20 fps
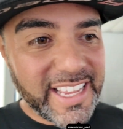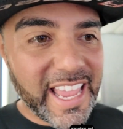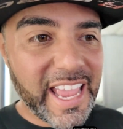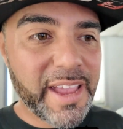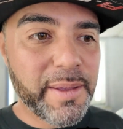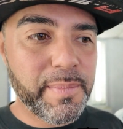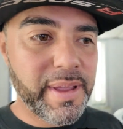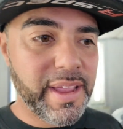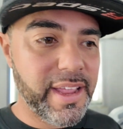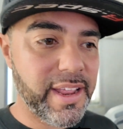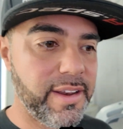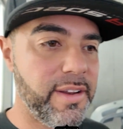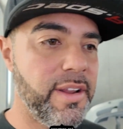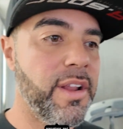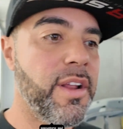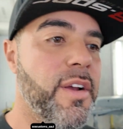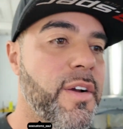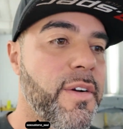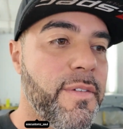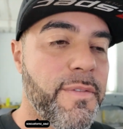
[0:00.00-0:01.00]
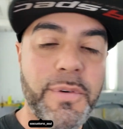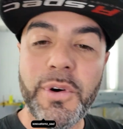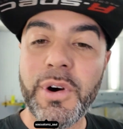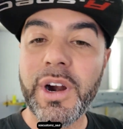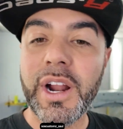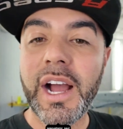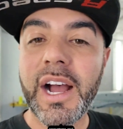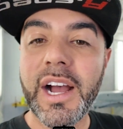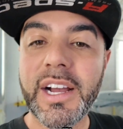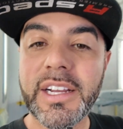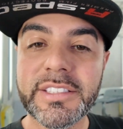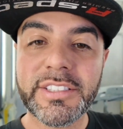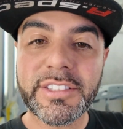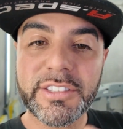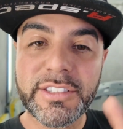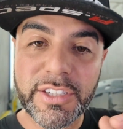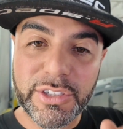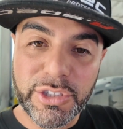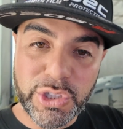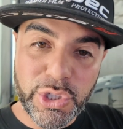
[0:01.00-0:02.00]
came in for us
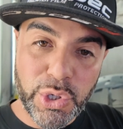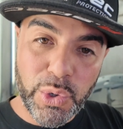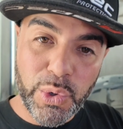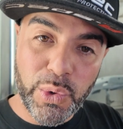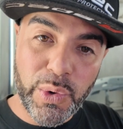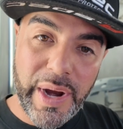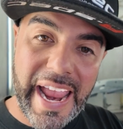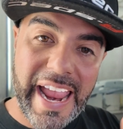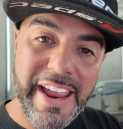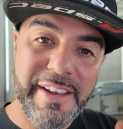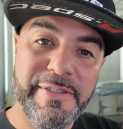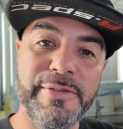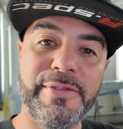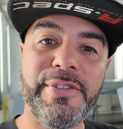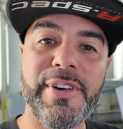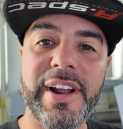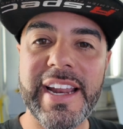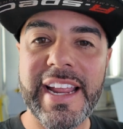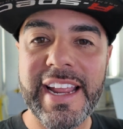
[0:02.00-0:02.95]
to do a front